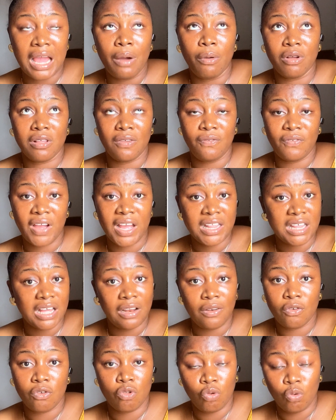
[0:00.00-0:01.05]
I was
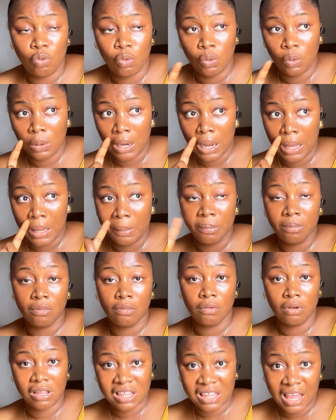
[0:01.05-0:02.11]
invited to
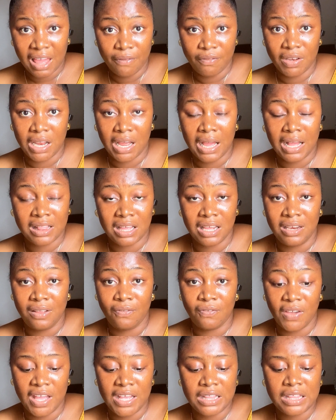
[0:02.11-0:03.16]
serve at an
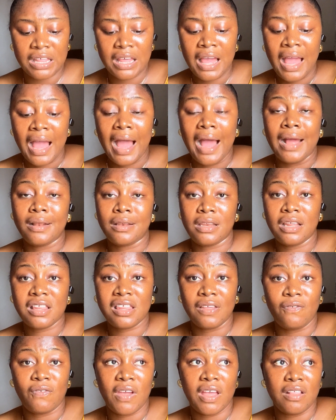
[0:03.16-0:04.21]
event, and this
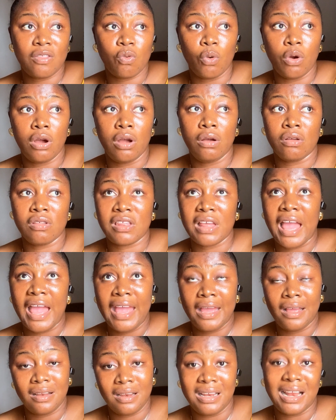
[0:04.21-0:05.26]
event was
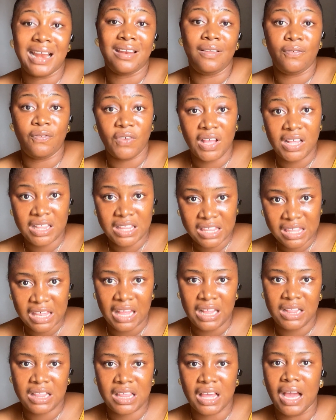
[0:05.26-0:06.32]
held in an event
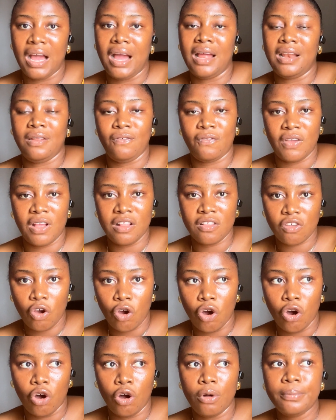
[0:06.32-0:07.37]
center, an event
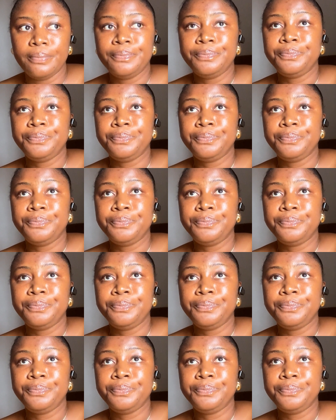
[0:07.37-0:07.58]
hall.